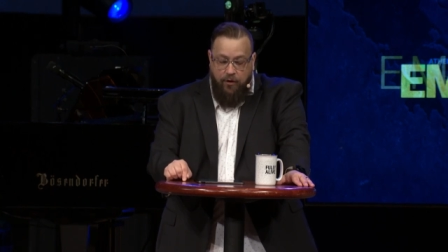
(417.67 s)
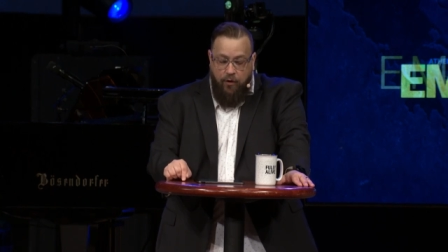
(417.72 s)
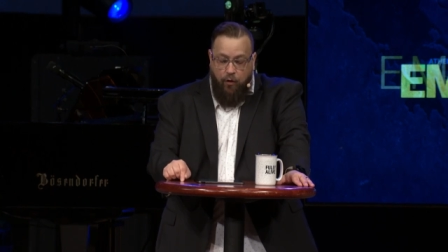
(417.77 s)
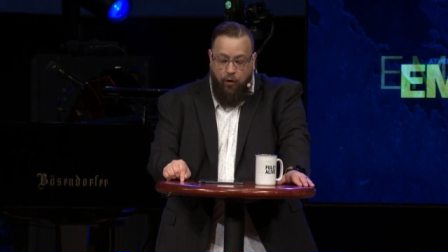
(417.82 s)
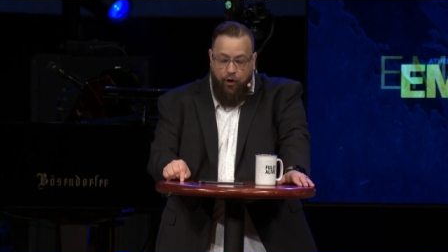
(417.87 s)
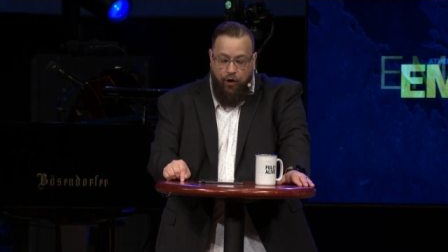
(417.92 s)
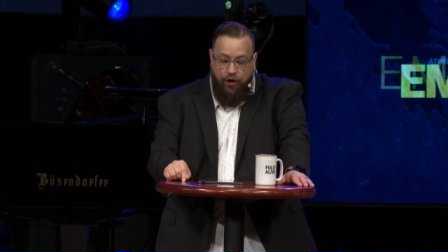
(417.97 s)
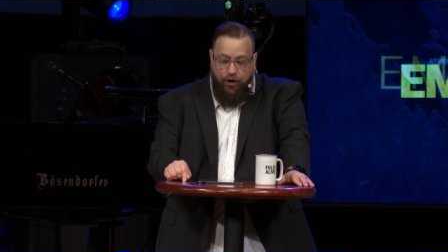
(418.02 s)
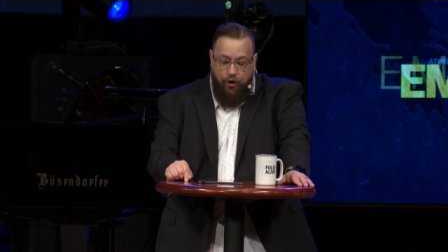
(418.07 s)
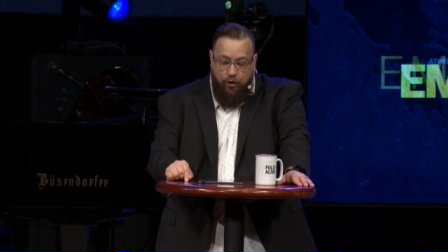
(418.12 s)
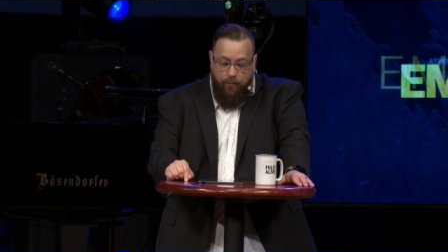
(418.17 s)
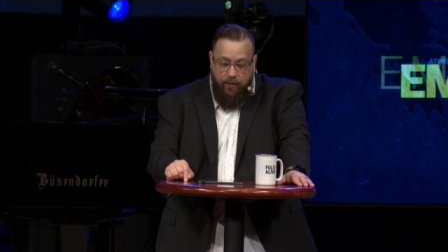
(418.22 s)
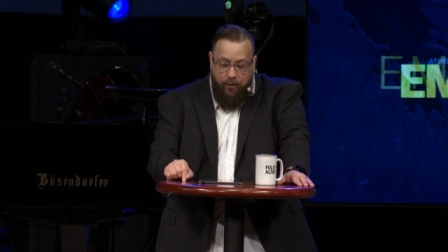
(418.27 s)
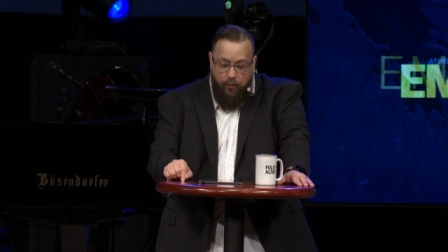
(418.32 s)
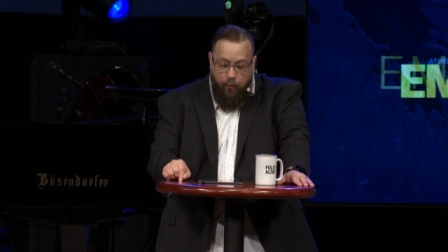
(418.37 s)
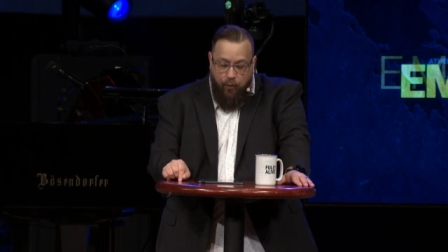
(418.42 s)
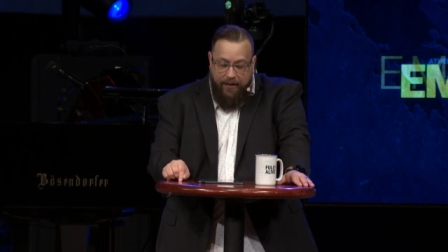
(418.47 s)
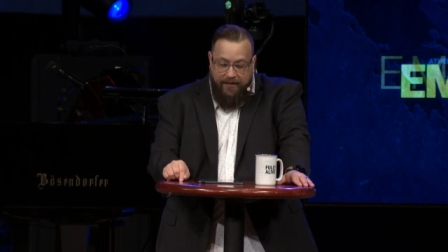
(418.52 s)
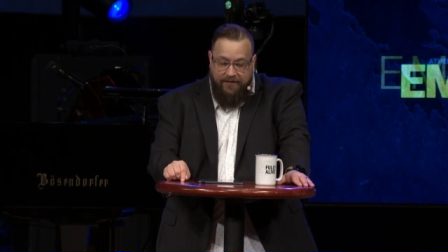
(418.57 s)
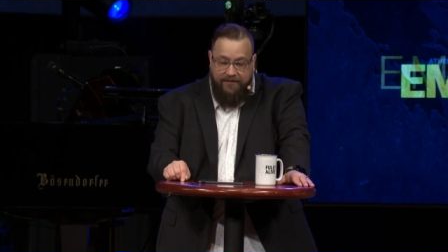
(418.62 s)
or human
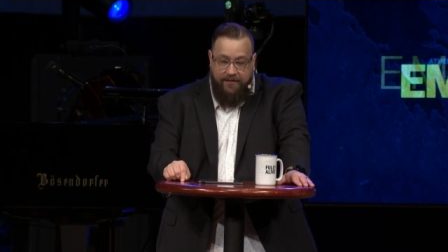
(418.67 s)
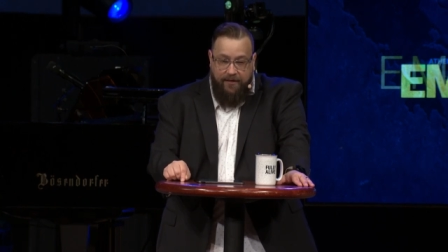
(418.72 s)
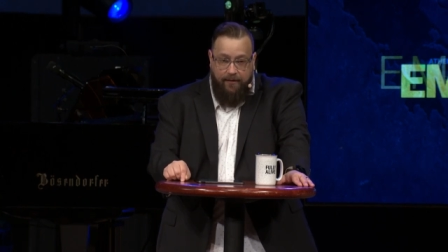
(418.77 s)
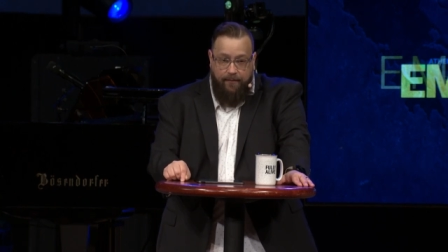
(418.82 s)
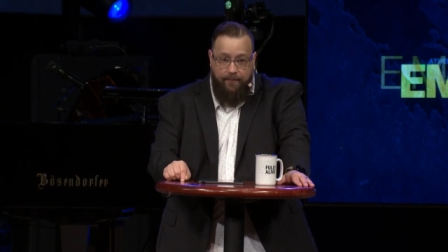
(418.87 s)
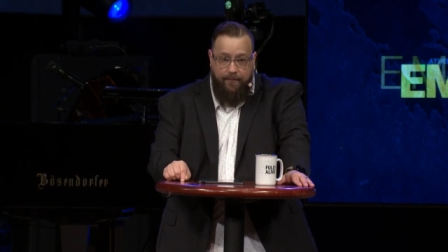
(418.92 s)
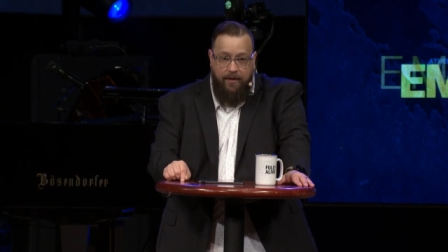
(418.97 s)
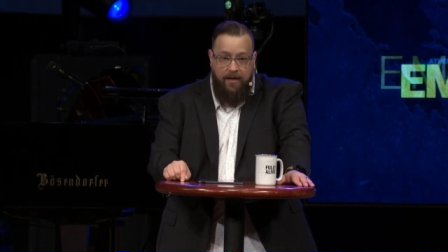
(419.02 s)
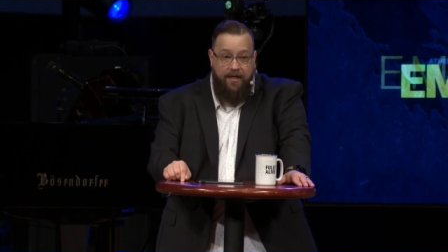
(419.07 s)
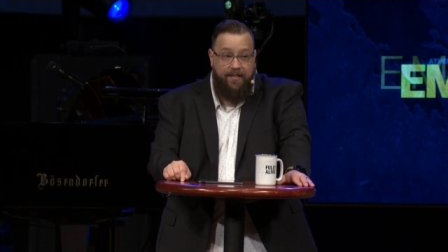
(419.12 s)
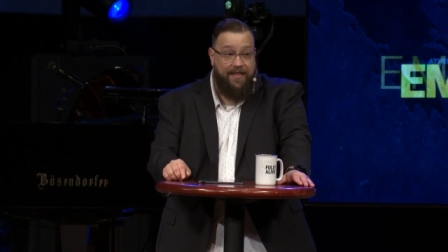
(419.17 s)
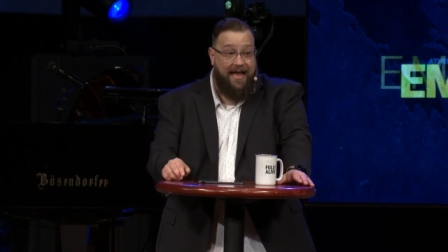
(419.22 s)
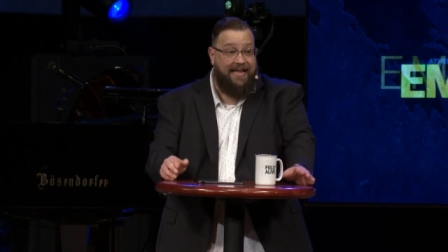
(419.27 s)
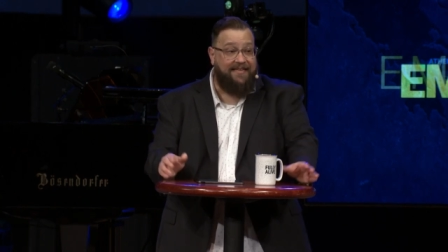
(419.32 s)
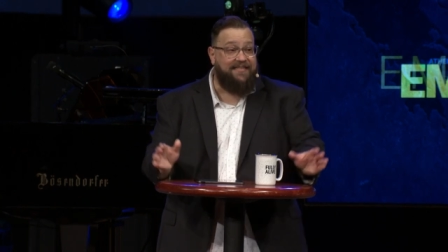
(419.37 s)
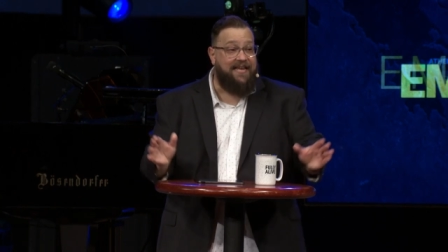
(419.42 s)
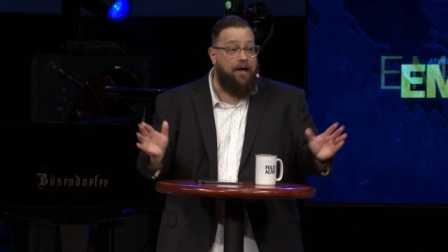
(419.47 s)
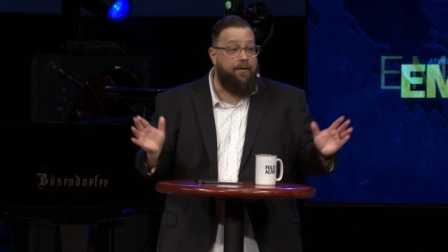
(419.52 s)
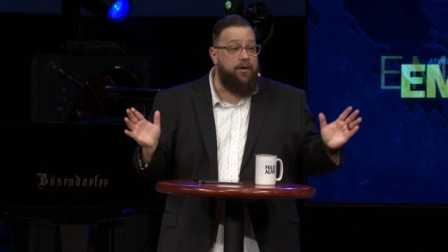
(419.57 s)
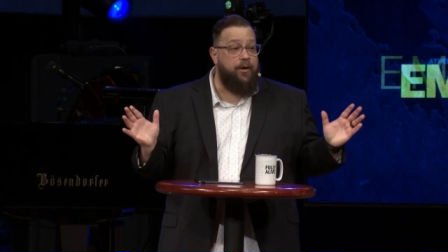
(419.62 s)
wisdom.
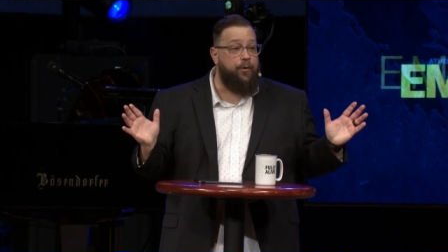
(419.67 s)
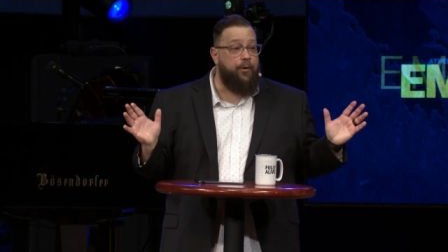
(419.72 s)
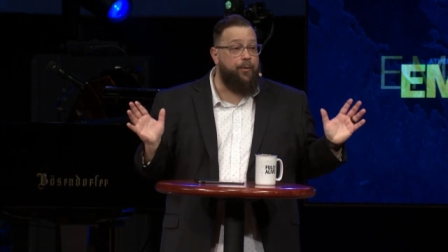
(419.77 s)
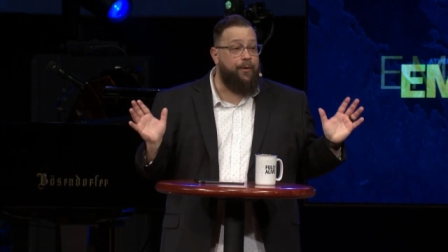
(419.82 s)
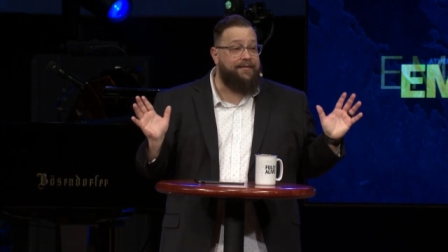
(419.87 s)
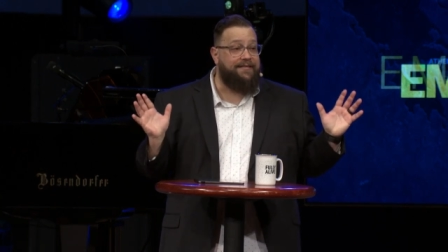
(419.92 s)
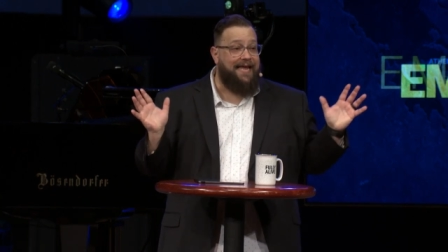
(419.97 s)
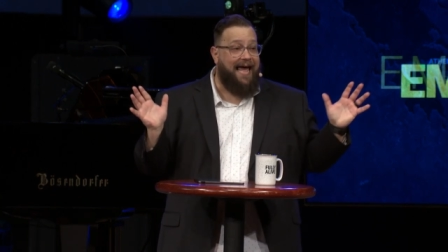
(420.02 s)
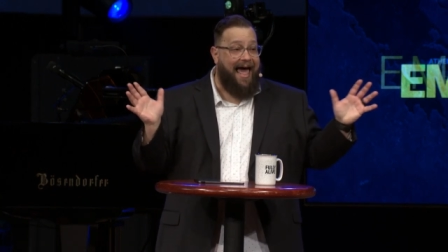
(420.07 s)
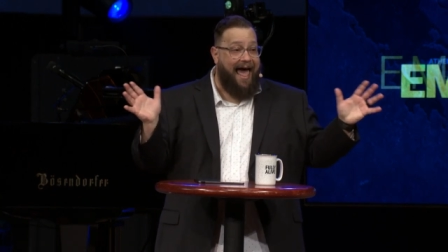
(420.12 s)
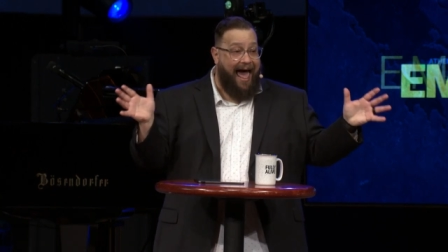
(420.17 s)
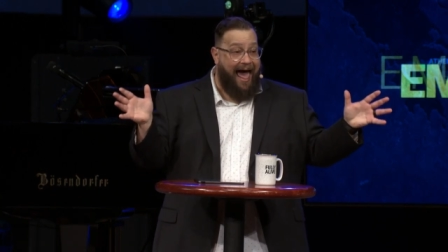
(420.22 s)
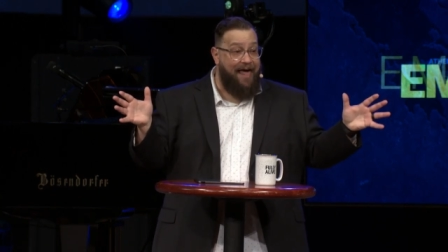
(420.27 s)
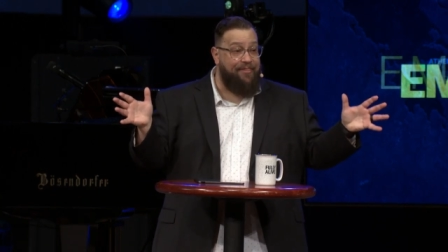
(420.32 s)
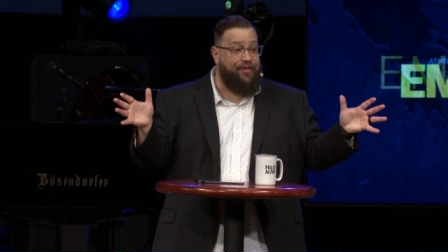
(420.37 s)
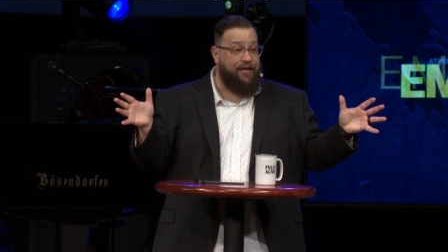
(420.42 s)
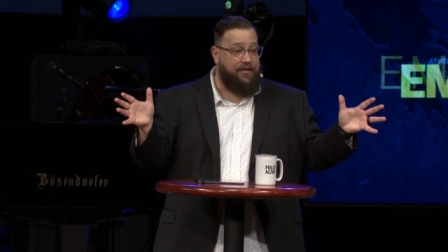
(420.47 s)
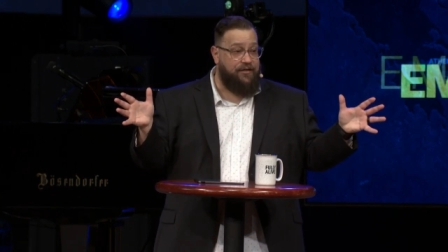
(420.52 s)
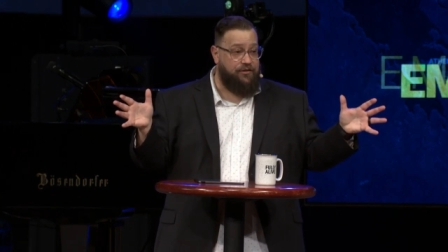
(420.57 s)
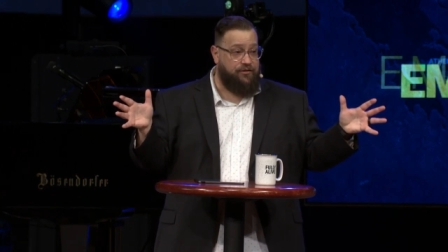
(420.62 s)
That's how he would went to
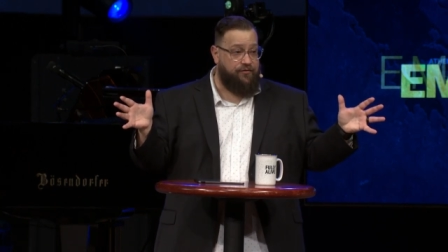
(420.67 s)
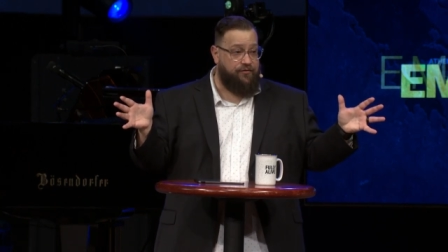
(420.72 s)
Athens,